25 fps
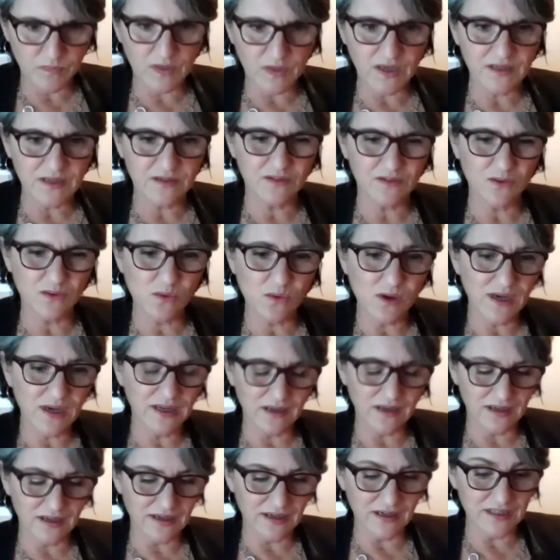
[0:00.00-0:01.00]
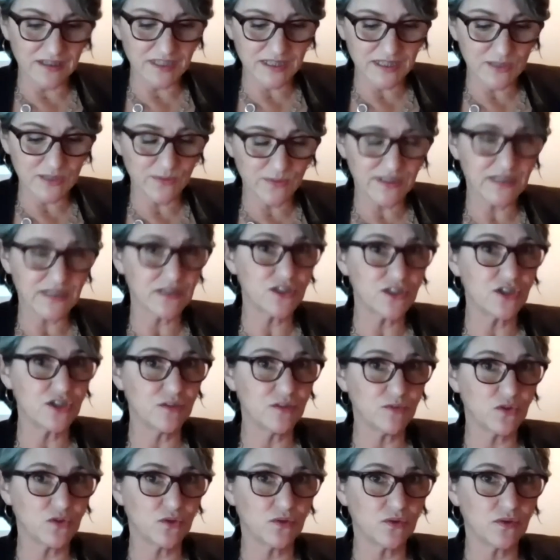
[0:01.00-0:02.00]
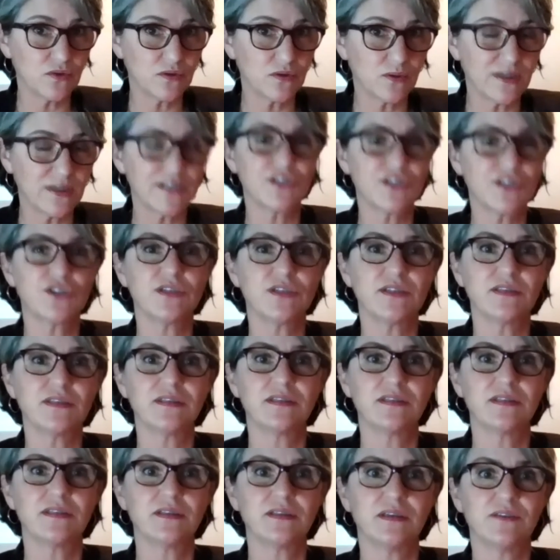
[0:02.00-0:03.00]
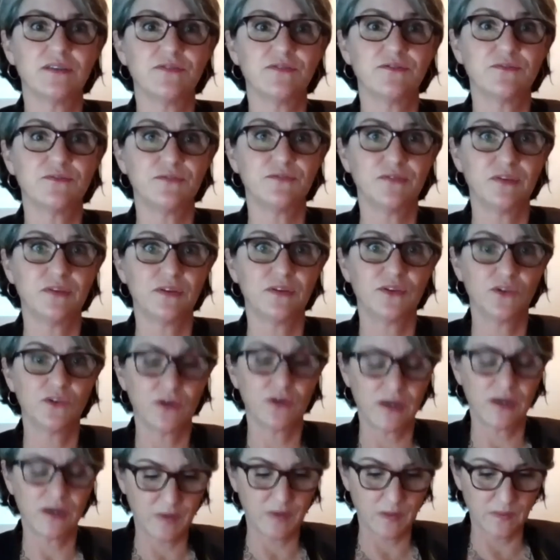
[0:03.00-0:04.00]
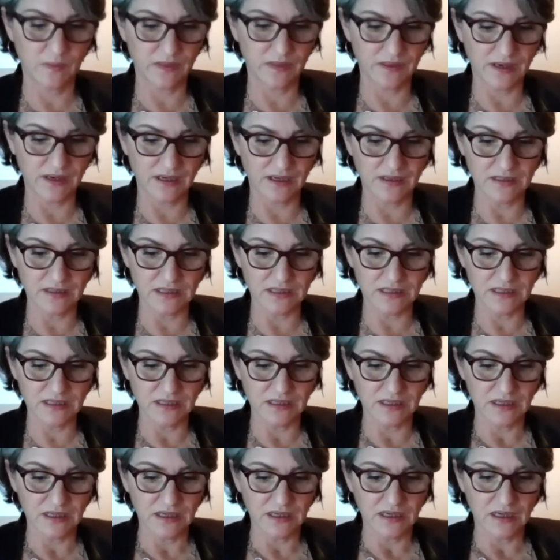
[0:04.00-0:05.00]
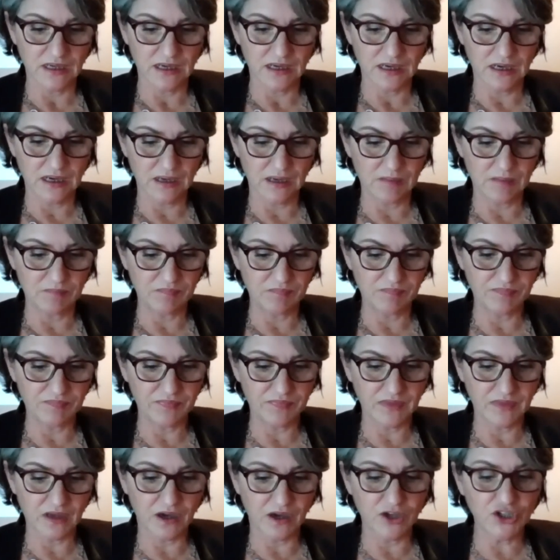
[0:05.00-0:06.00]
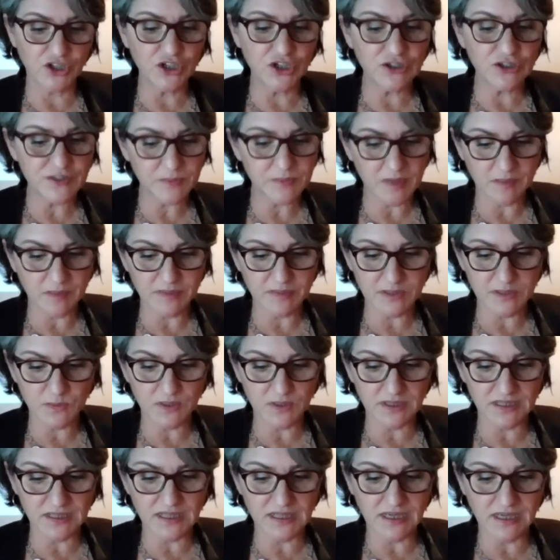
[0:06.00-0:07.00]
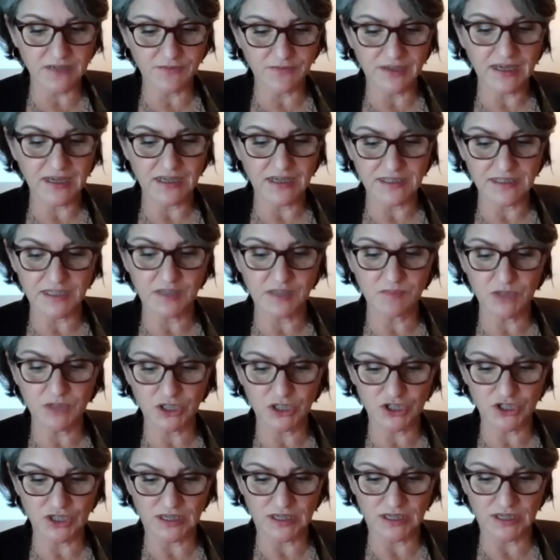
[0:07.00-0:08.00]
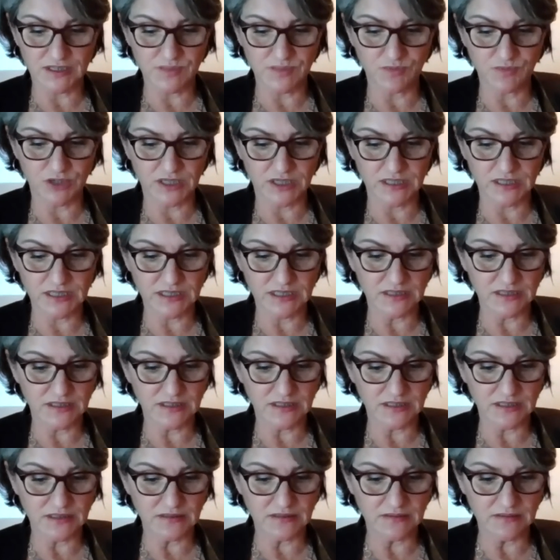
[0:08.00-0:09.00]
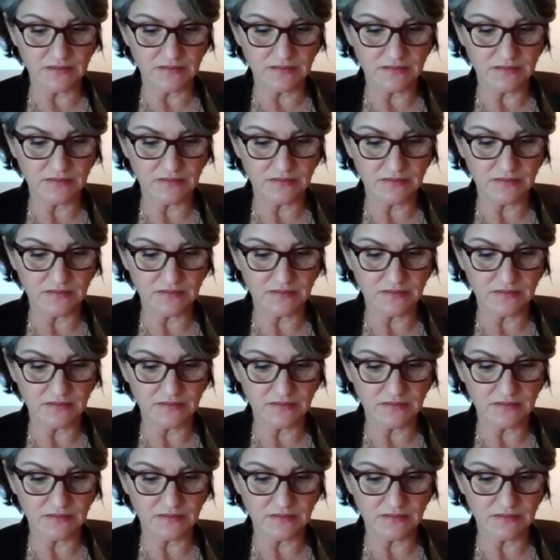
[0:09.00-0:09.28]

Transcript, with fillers: I'd quite, I'd like to squeeze in two more questions if you're happy with that. Um, are newspapers worth saving as commercial enterprises?